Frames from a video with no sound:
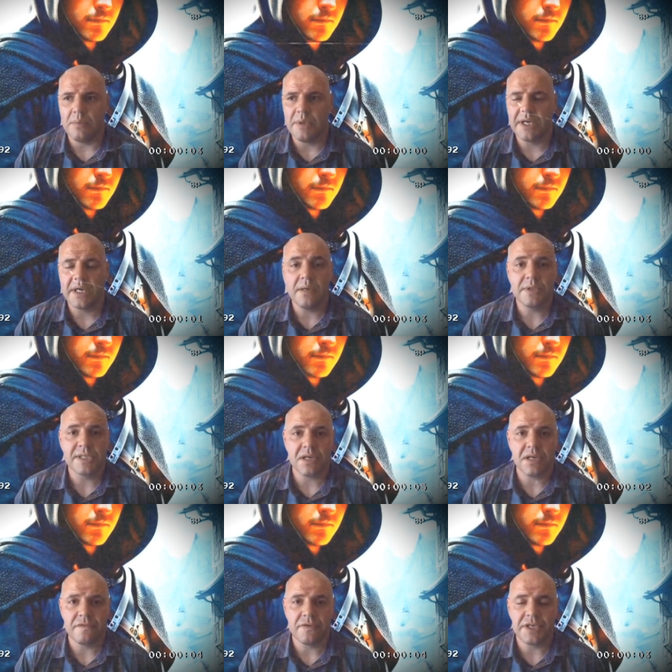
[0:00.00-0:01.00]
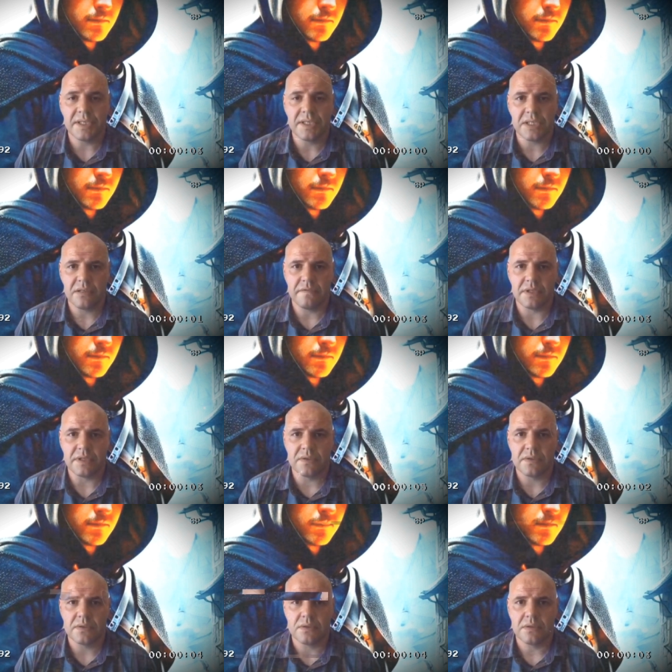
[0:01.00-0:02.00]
He became a suffering servant